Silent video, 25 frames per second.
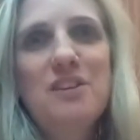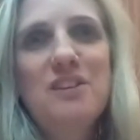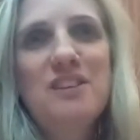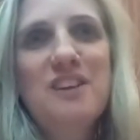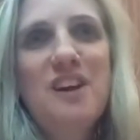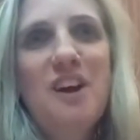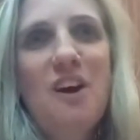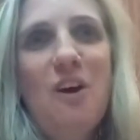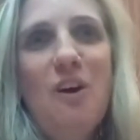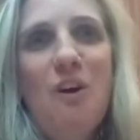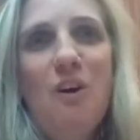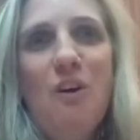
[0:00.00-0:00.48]

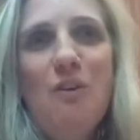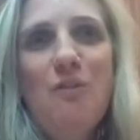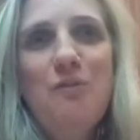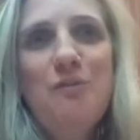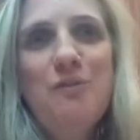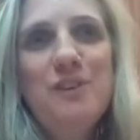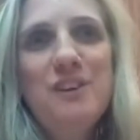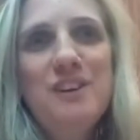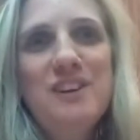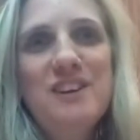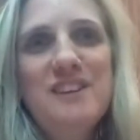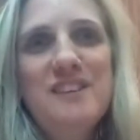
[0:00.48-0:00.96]

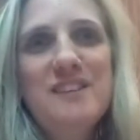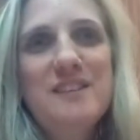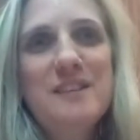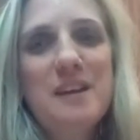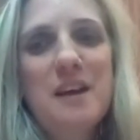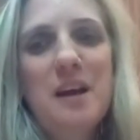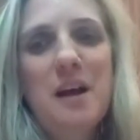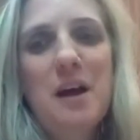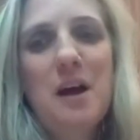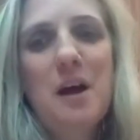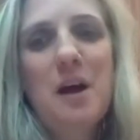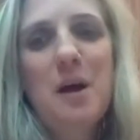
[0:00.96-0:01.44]
offered
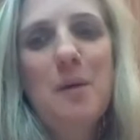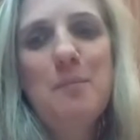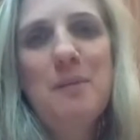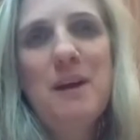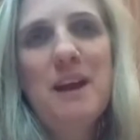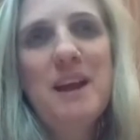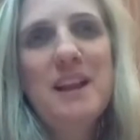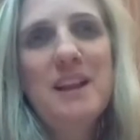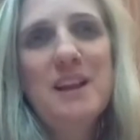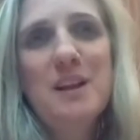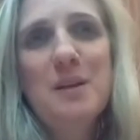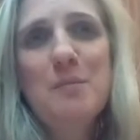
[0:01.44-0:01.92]

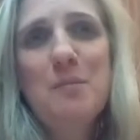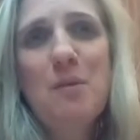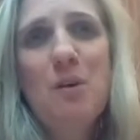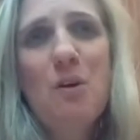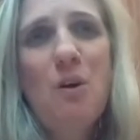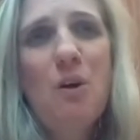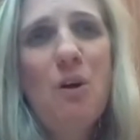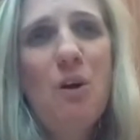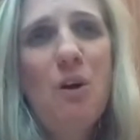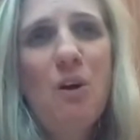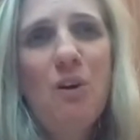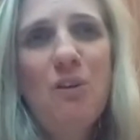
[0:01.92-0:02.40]
Balaam a
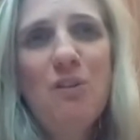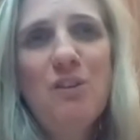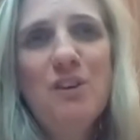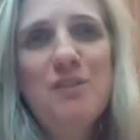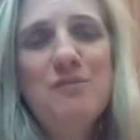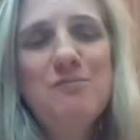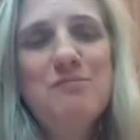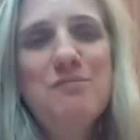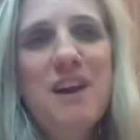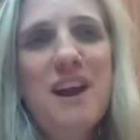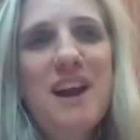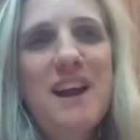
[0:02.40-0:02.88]
whole
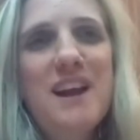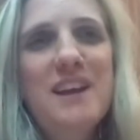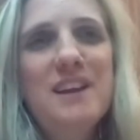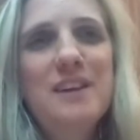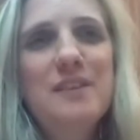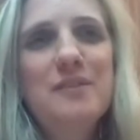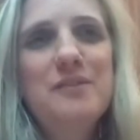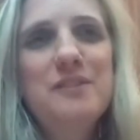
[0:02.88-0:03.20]
array of